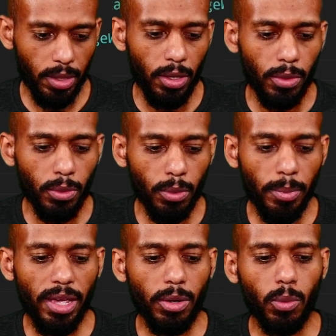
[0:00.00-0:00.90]
your
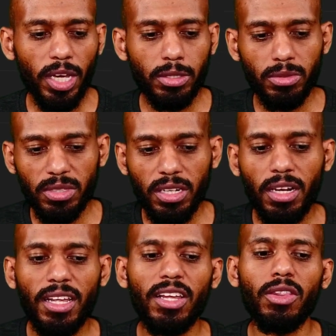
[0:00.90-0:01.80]
main way to tell
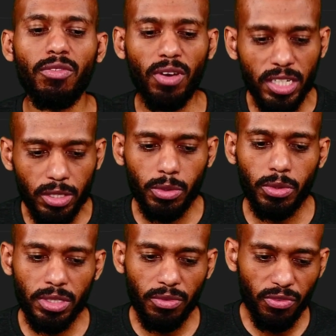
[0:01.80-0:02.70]
the Flutter you
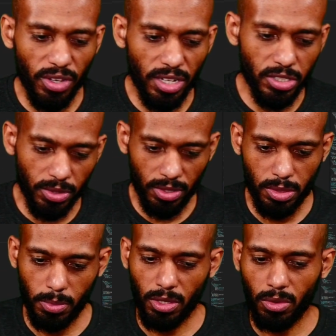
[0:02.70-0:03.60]
already finished this
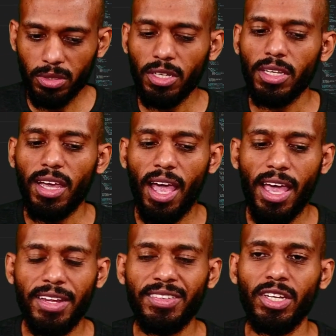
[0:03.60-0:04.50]
method,
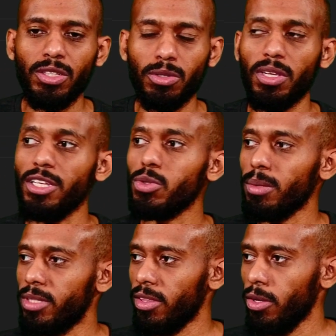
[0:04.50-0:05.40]
and to tell it to
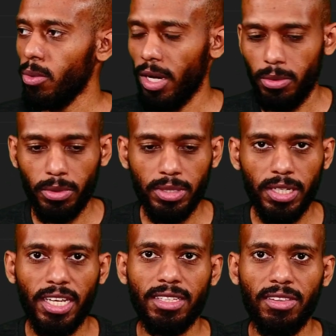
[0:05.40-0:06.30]
update the UI, you already
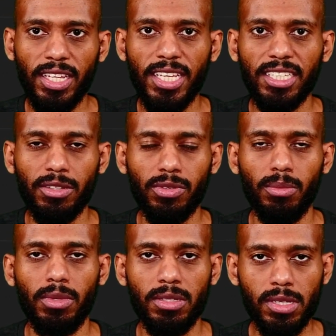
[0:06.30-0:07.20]
get the data from
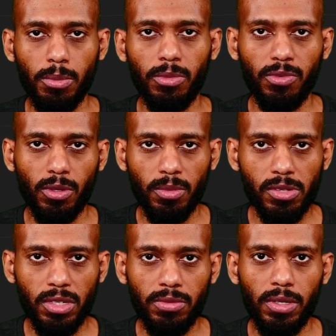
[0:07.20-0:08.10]
the
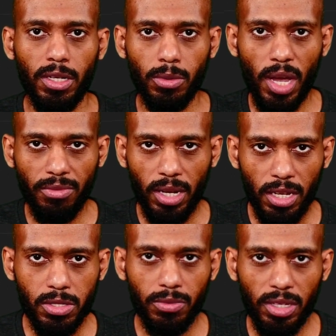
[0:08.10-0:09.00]
server, and you have the
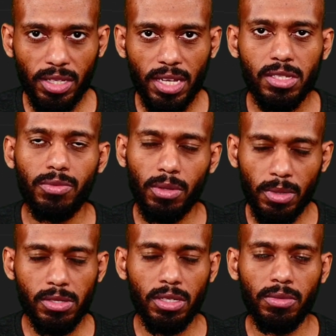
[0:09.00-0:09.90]
list of the tasks from the
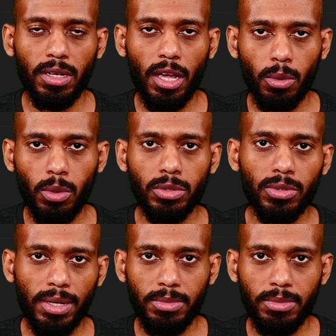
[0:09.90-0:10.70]
server, and you want to